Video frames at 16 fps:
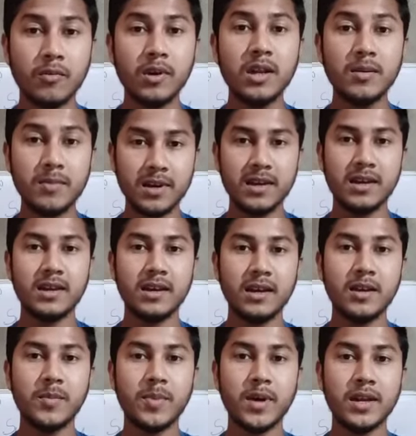be
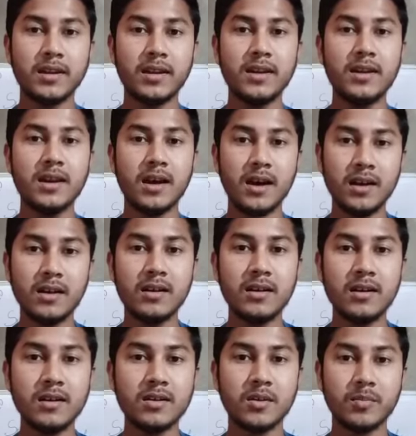invented
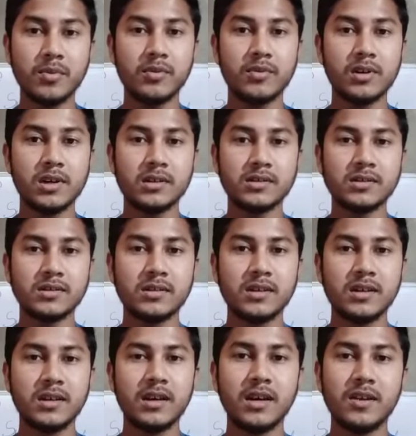another computers
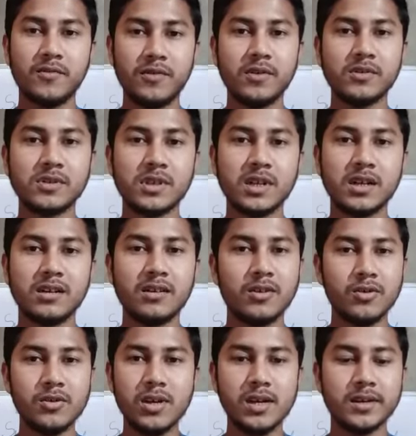in future.
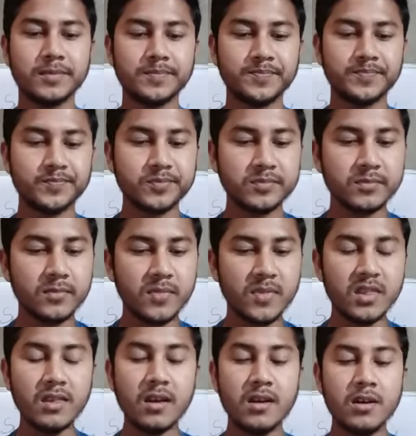Okay,
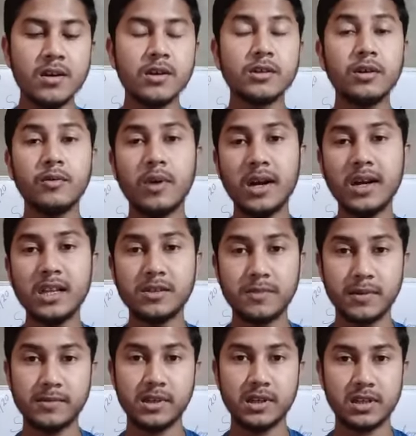so what is
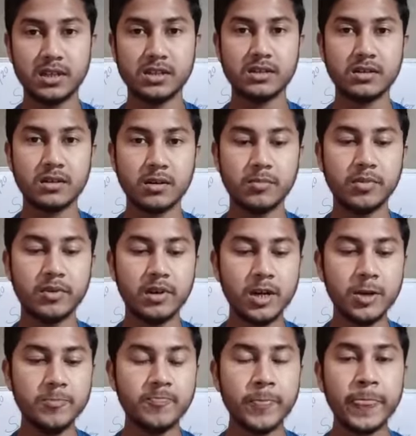fifth generation
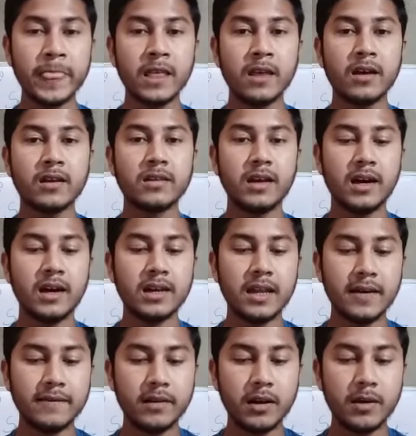computer? The
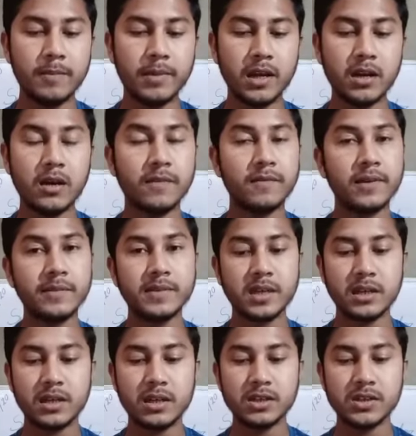development of fifth
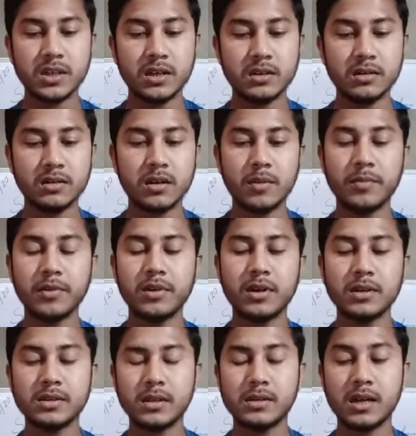generation
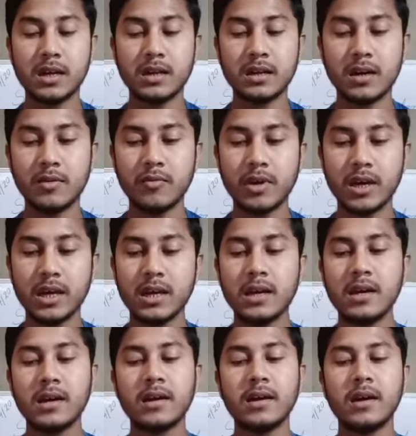computers is underway.
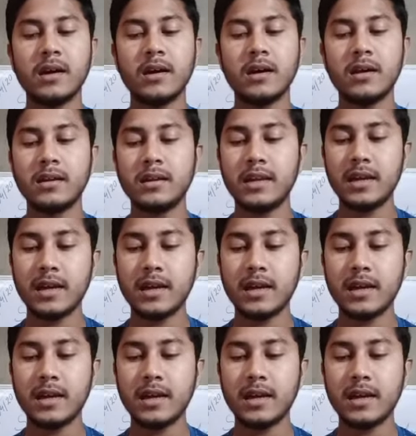They